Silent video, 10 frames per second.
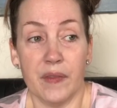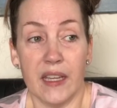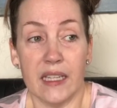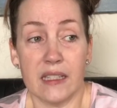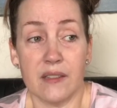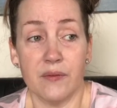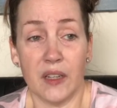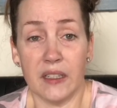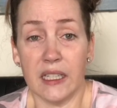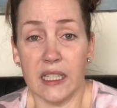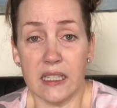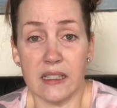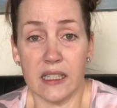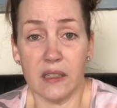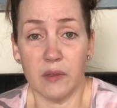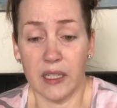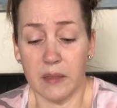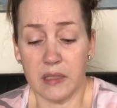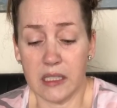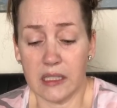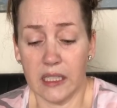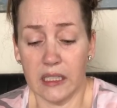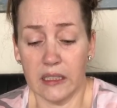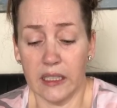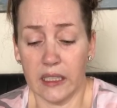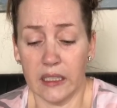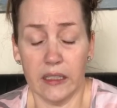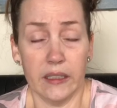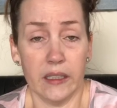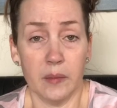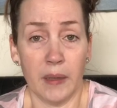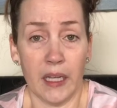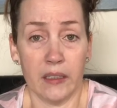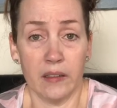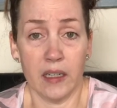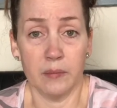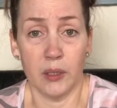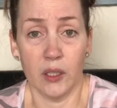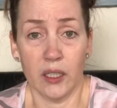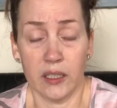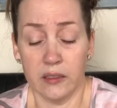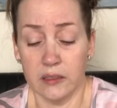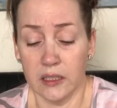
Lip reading: it's very easy when I'm just kind of like, I need a pack of ground pork.